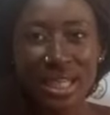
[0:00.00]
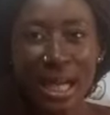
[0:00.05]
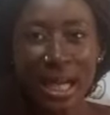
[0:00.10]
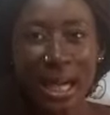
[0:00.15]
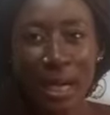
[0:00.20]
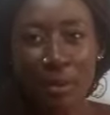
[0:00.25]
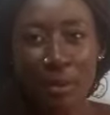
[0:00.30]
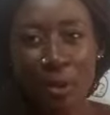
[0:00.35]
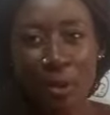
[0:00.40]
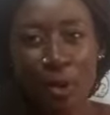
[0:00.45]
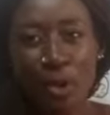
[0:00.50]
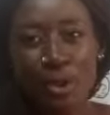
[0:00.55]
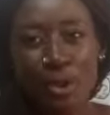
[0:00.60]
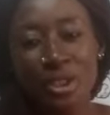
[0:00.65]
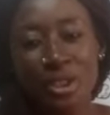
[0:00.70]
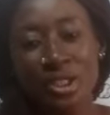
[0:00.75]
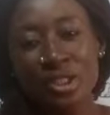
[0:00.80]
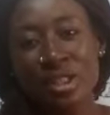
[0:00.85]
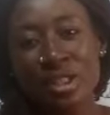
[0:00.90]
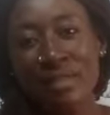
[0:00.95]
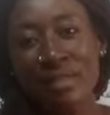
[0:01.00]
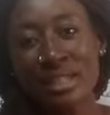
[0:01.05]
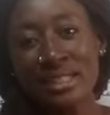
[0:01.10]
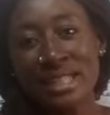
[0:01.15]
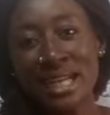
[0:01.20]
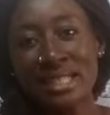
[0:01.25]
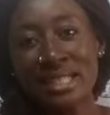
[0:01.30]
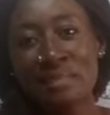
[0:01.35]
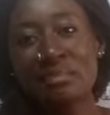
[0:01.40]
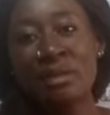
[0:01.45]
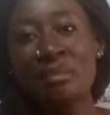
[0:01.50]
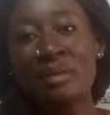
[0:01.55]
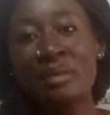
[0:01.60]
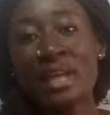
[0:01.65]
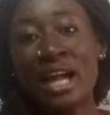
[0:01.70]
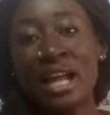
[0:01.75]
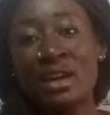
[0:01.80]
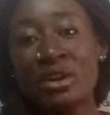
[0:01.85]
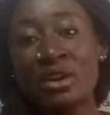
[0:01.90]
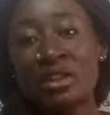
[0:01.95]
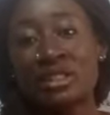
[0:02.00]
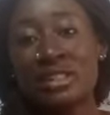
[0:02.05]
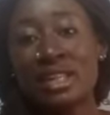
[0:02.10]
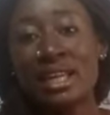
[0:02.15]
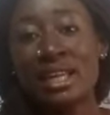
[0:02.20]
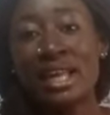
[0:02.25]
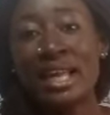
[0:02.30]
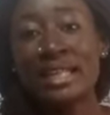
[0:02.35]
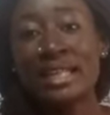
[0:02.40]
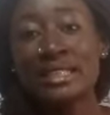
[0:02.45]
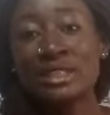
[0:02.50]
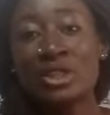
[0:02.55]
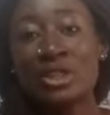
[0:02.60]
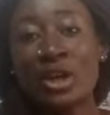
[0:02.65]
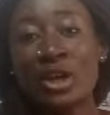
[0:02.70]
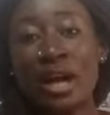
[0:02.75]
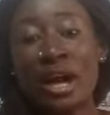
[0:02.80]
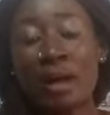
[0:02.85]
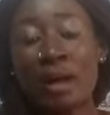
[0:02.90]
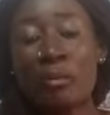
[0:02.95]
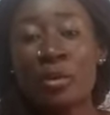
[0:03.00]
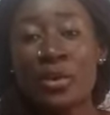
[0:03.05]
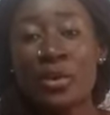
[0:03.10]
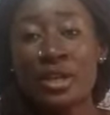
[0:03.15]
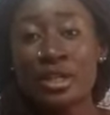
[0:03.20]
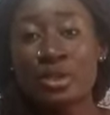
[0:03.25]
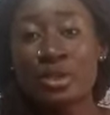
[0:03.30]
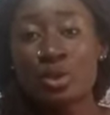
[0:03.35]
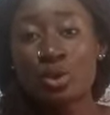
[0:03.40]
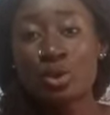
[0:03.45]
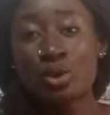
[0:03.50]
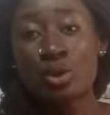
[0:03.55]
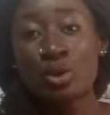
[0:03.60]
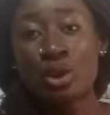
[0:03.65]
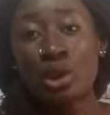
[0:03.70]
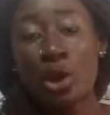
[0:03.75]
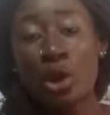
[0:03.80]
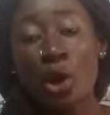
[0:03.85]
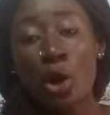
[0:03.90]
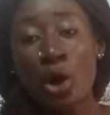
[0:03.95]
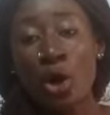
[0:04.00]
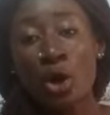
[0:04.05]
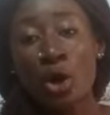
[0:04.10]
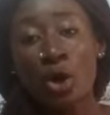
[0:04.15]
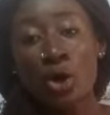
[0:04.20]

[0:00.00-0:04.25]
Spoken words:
armhole, you discover that maybe along the line your armhole is too long,